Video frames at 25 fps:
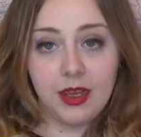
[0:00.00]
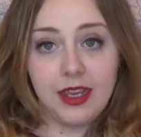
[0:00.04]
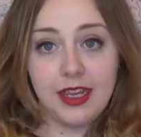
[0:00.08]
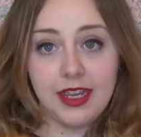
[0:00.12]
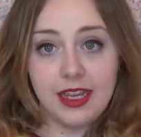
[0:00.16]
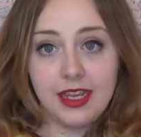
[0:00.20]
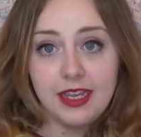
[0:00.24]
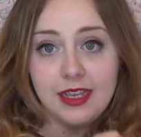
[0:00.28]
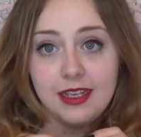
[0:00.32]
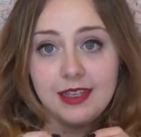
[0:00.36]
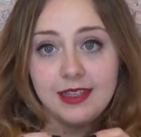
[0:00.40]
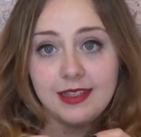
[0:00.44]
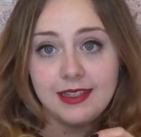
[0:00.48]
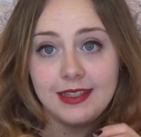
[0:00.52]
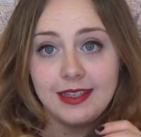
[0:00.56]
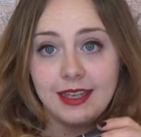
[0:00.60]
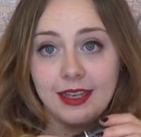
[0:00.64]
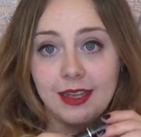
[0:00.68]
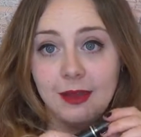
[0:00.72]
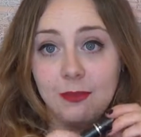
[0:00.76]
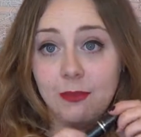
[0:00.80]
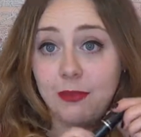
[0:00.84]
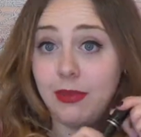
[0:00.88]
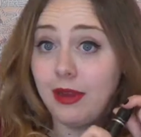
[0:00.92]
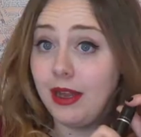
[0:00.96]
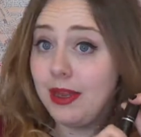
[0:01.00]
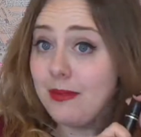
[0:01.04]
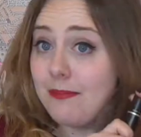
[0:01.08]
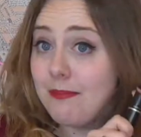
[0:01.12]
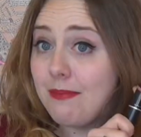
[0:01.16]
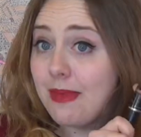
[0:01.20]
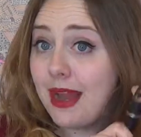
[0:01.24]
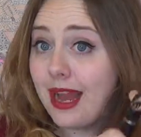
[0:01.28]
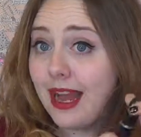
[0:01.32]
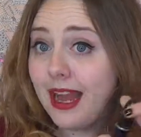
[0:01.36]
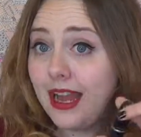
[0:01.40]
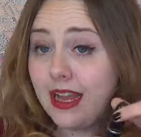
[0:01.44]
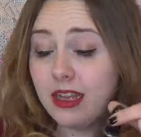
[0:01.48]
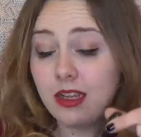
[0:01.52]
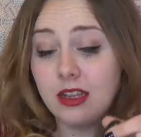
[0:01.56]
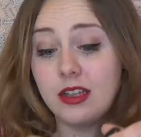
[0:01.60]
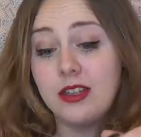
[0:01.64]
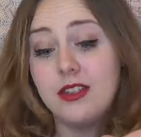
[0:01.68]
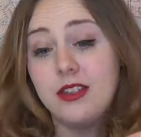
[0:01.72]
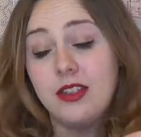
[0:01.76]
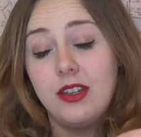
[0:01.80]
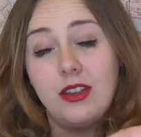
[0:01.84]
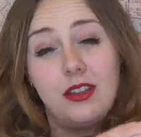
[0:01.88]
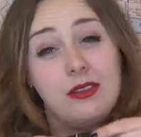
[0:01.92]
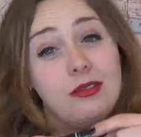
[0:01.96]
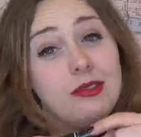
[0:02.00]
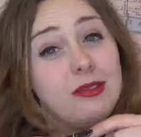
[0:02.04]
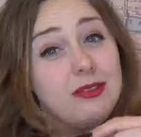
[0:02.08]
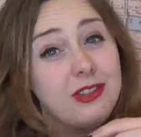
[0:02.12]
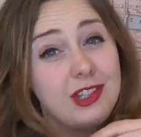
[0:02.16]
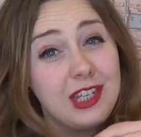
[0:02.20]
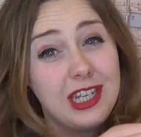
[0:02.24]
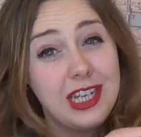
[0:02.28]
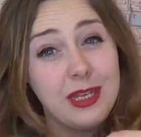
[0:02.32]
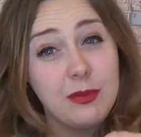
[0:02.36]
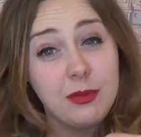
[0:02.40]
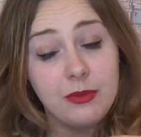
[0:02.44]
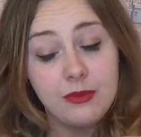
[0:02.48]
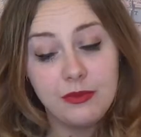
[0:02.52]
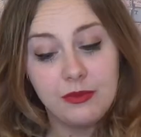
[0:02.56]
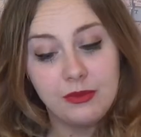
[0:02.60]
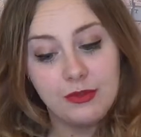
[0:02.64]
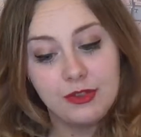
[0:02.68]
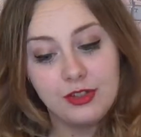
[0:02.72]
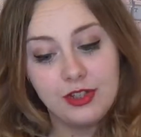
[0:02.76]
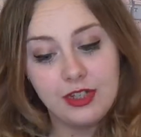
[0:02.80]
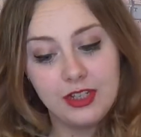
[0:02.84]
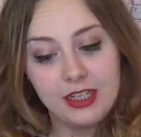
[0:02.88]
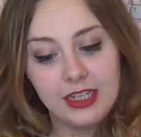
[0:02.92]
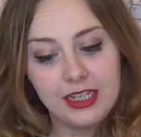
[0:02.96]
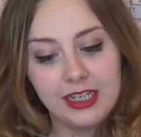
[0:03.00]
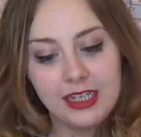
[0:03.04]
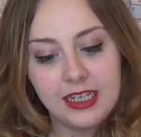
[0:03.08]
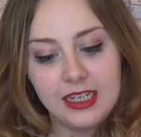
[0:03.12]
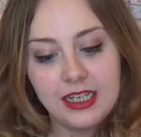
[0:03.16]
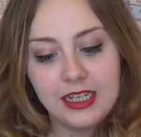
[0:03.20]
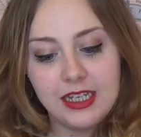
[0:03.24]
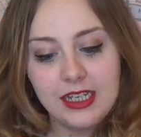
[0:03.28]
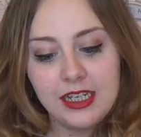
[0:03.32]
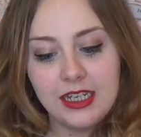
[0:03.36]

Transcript: is by MAC, so not cheap unfortunately,